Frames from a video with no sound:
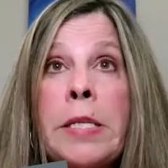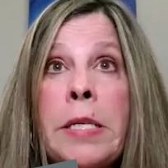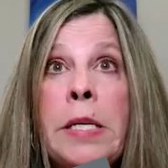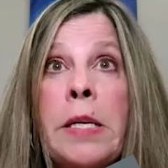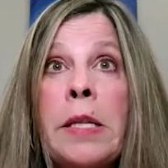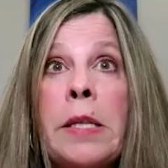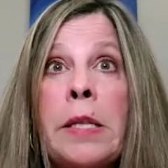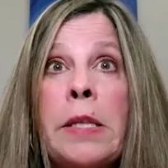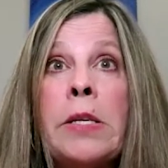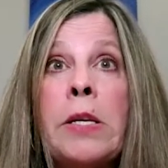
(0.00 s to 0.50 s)

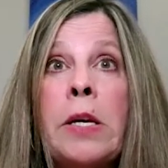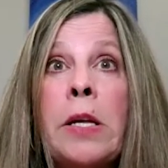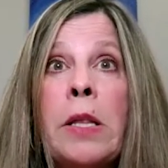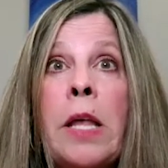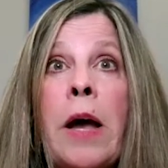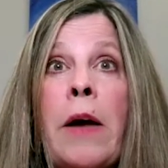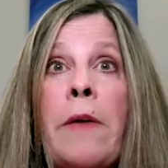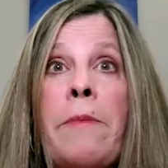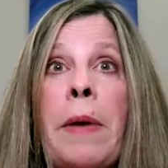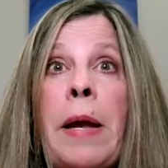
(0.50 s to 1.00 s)
listen to
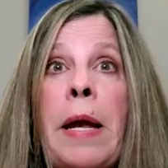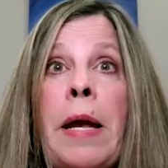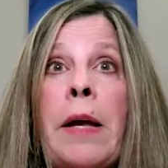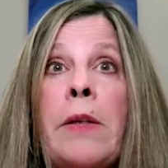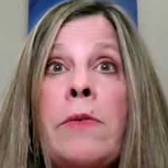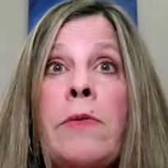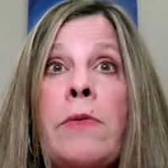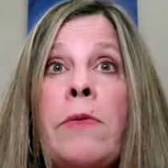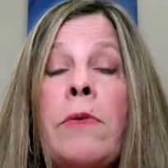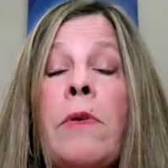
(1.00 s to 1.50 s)
live
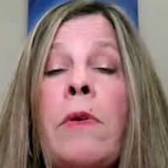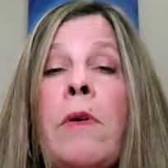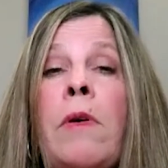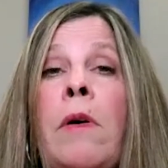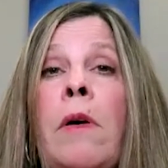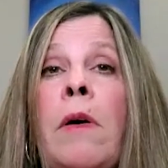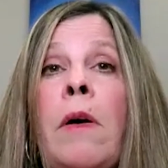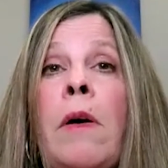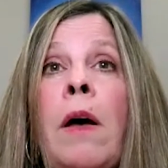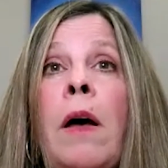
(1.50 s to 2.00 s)
bands.
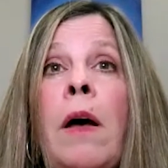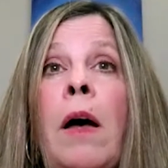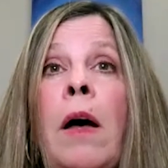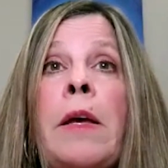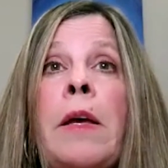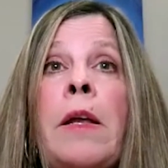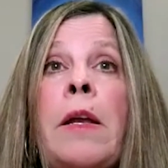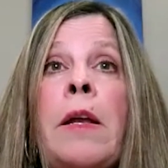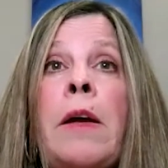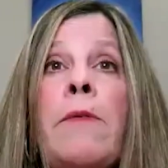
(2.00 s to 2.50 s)

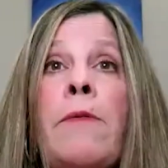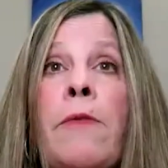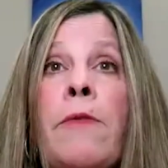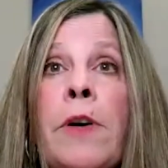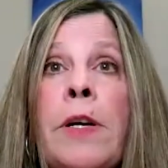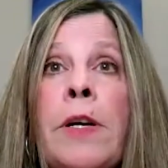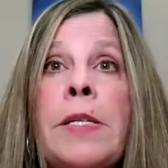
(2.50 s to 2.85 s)
And then in